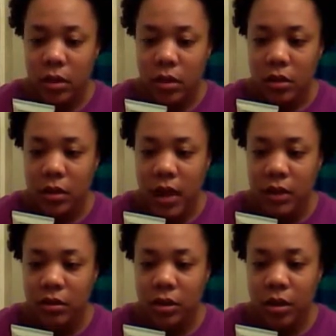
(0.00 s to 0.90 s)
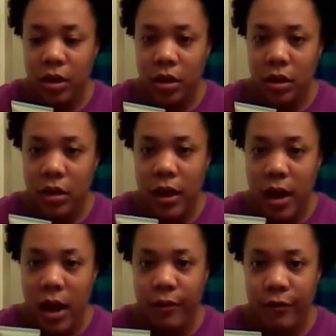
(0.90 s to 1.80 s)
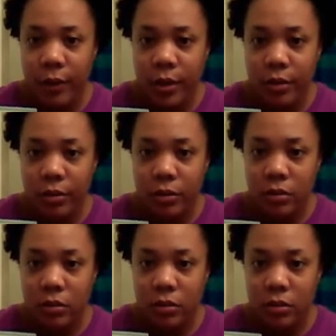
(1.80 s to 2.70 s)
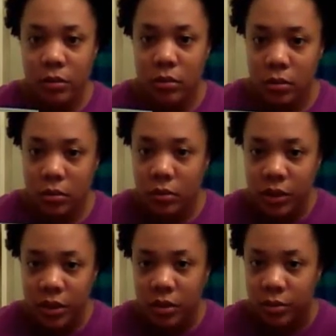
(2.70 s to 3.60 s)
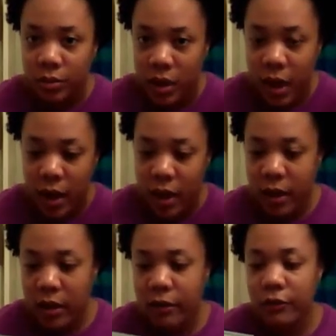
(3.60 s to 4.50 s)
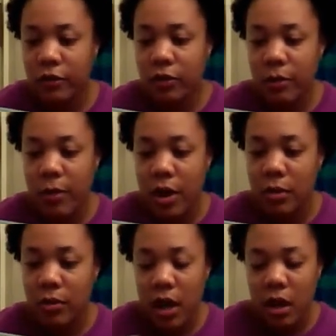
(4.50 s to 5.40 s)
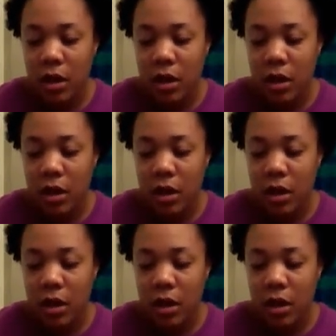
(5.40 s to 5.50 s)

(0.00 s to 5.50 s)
naturally curly afro which is what I have, or permed hair.